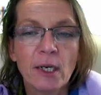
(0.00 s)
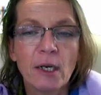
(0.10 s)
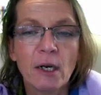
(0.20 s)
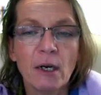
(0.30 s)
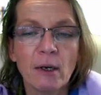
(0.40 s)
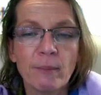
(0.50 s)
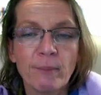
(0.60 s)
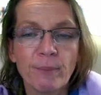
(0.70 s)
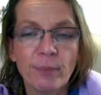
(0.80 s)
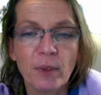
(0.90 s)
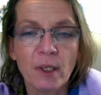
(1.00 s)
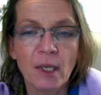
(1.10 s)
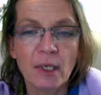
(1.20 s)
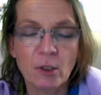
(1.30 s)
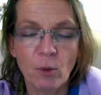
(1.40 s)
actually
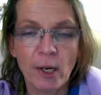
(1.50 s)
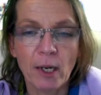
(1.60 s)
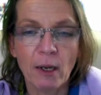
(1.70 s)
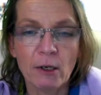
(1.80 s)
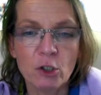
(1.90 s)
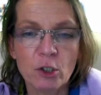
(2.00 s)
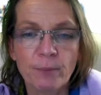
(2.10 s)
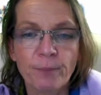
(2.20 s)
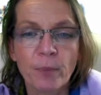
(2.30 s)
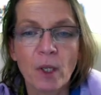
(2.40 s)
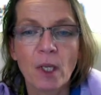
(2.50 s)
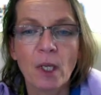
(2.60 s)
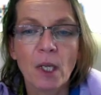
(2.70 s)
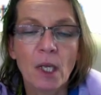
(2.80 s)
get quite large.